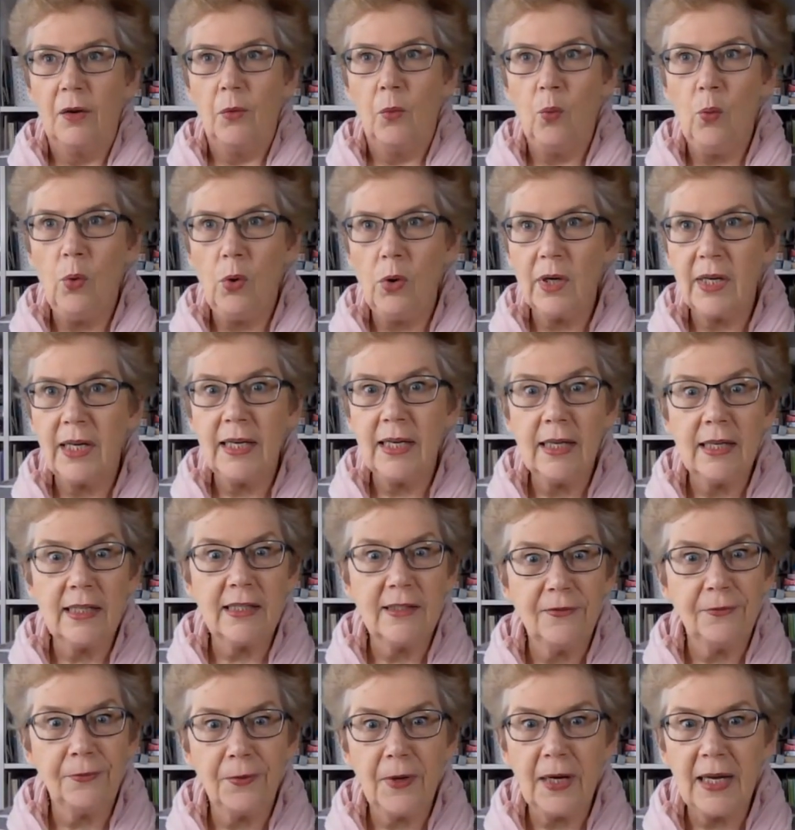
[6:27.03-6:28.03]
Walking
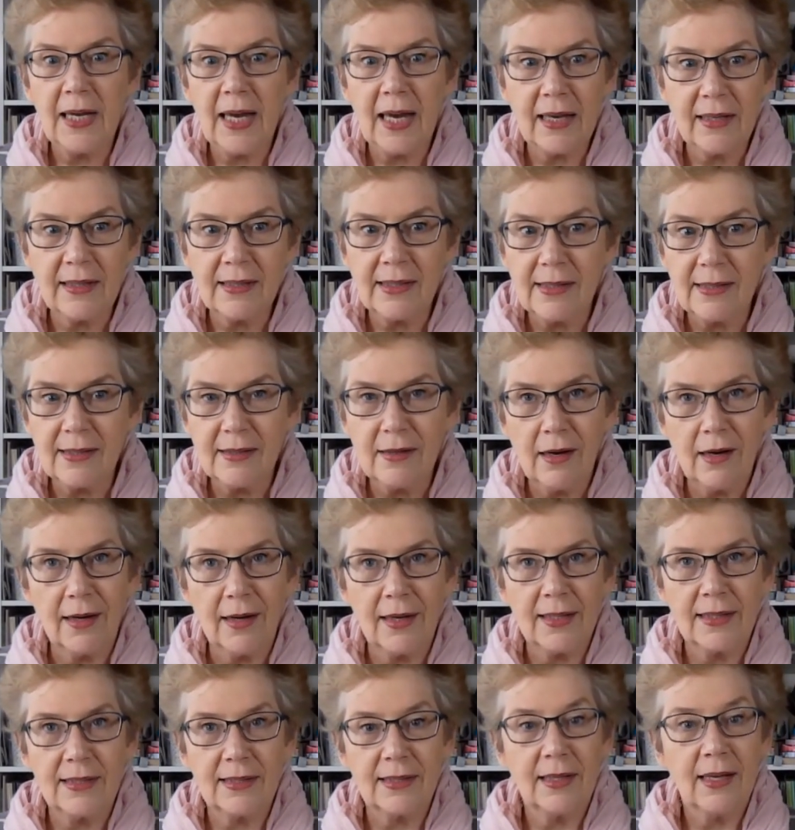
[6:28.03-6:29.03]
is free
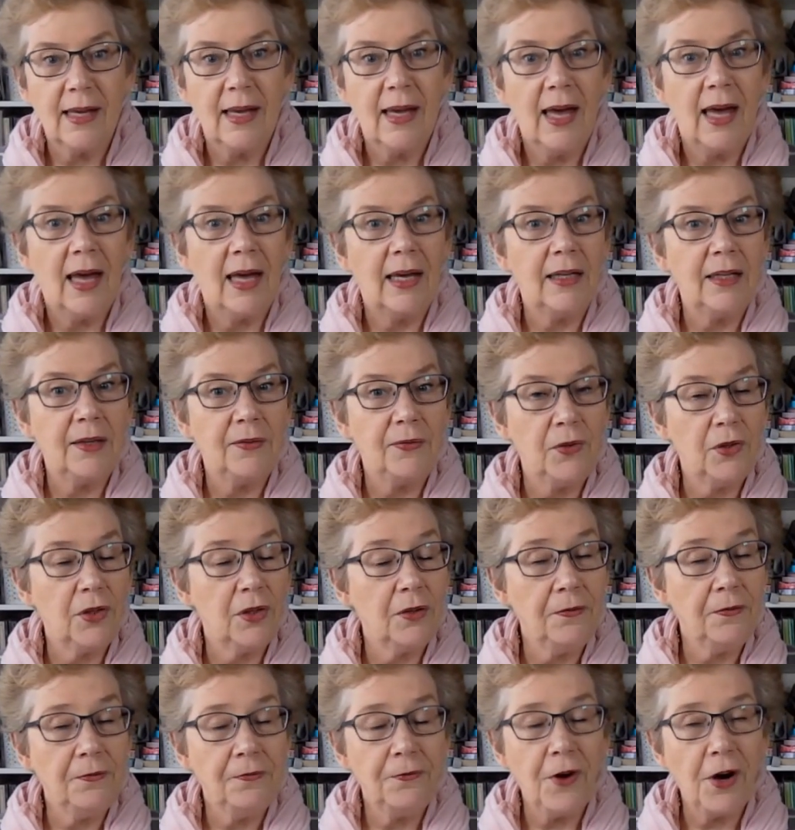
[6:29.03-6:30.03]
exercise. And if you
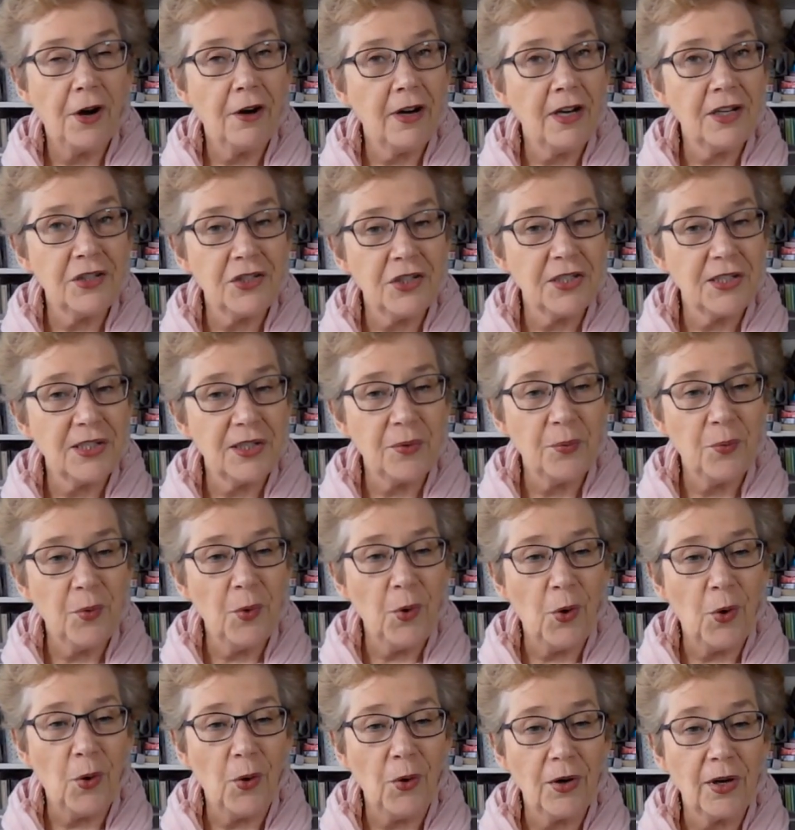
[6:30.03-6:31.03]
can forage as you
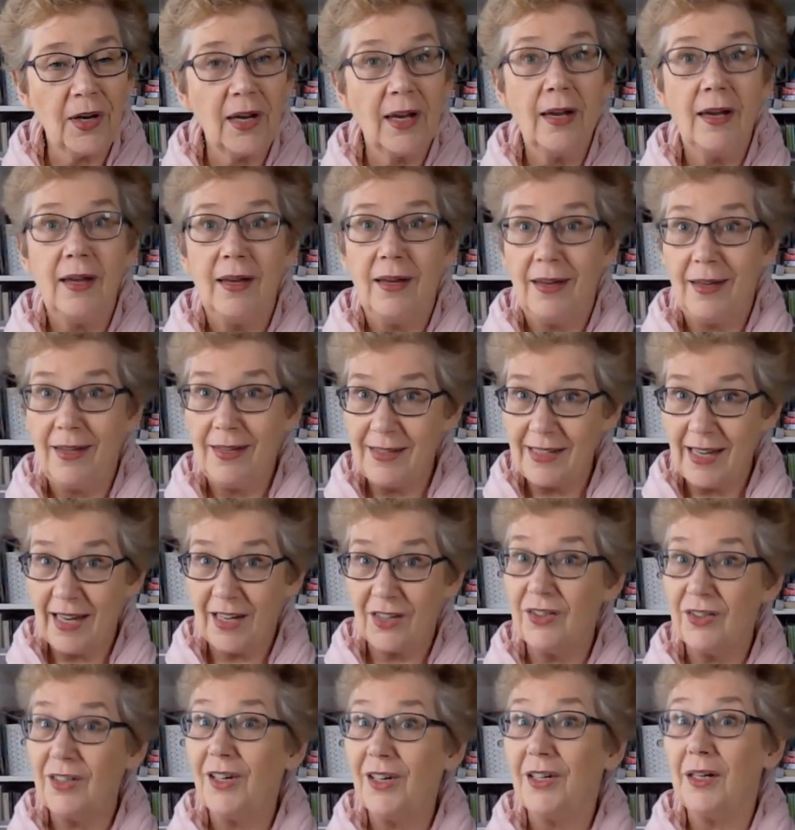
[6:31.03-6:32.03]
walk, it's
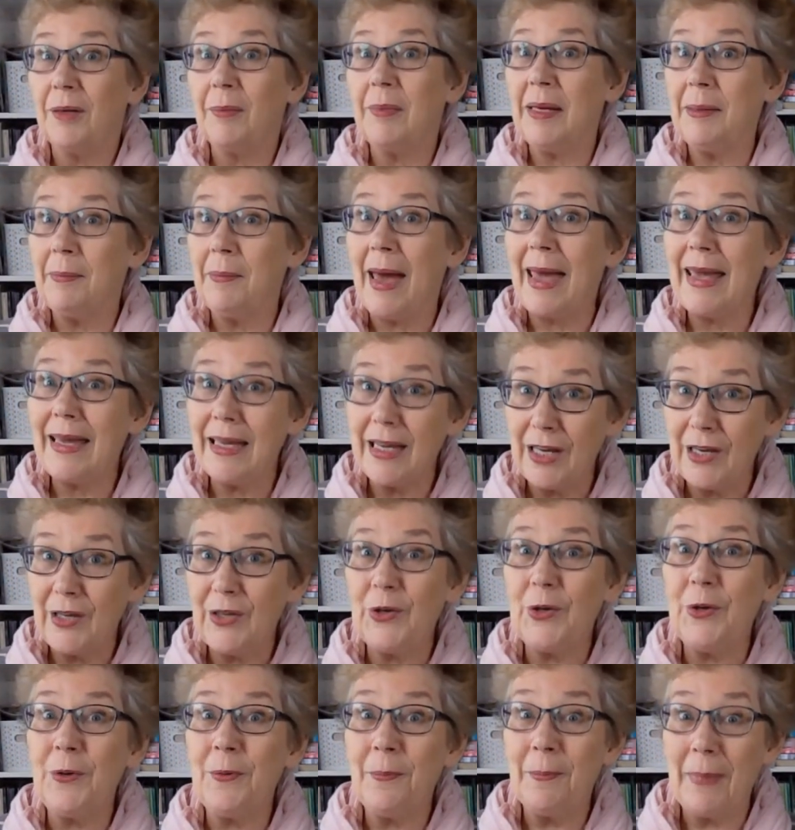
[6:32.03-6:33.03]
actually going to be making
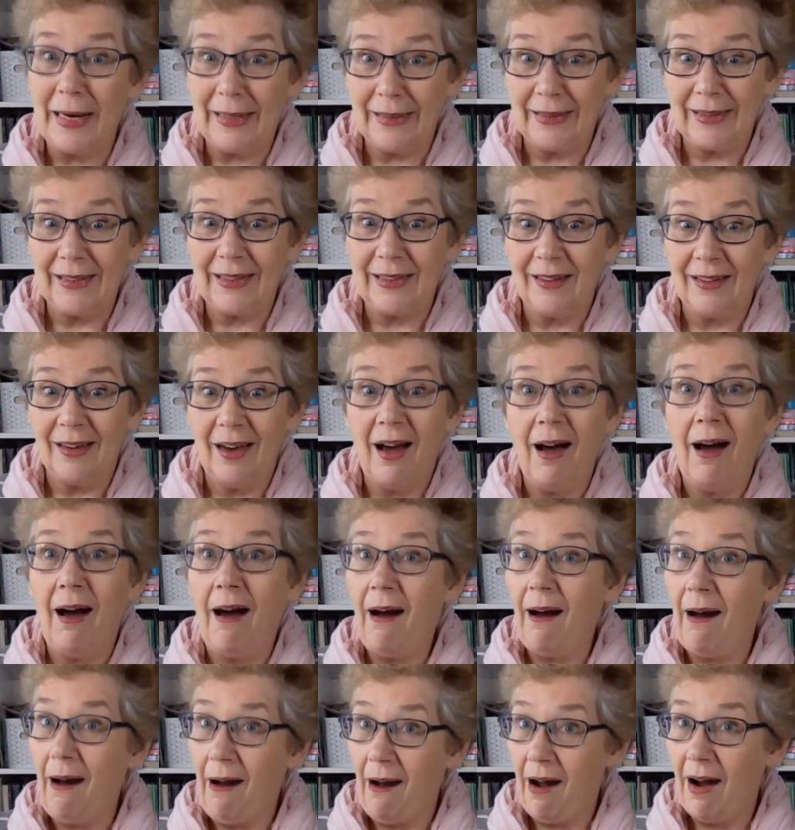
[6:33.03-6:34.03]
you money.
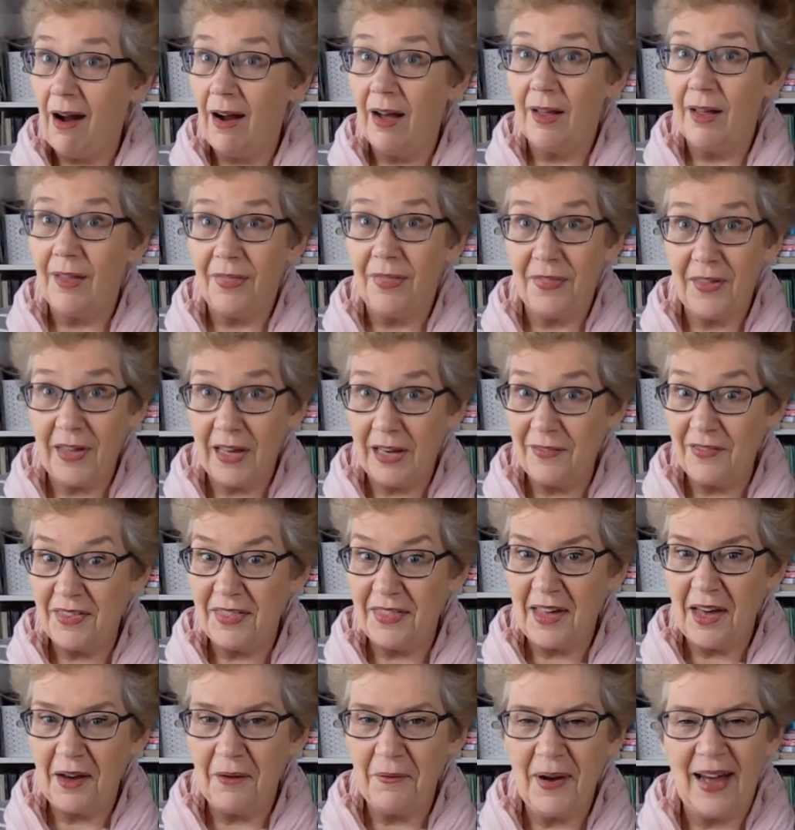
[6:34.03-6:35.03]
Think of it
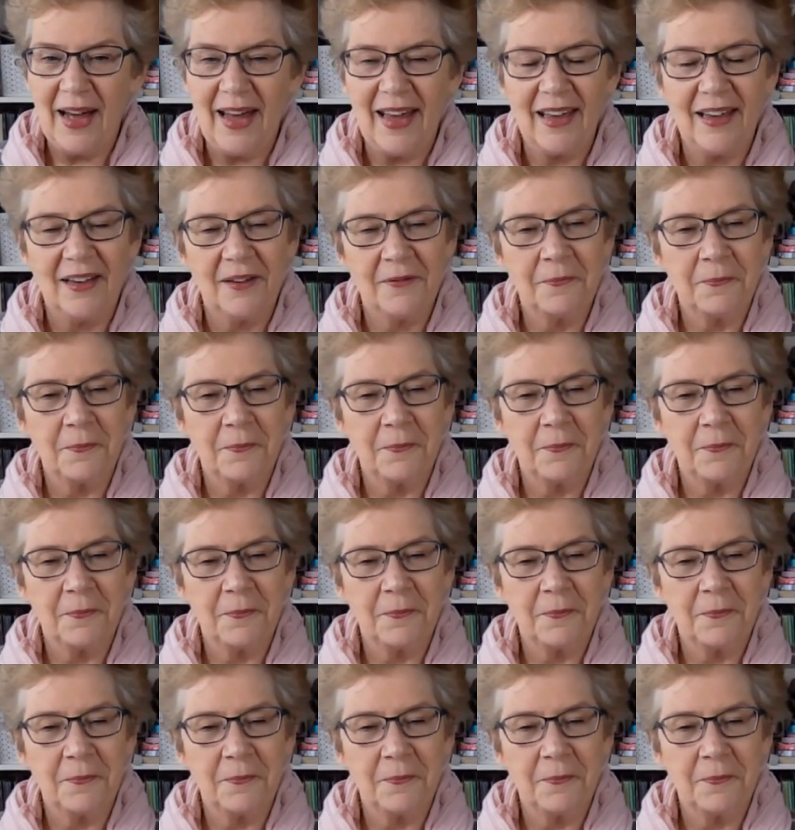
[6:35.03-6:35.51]
that way.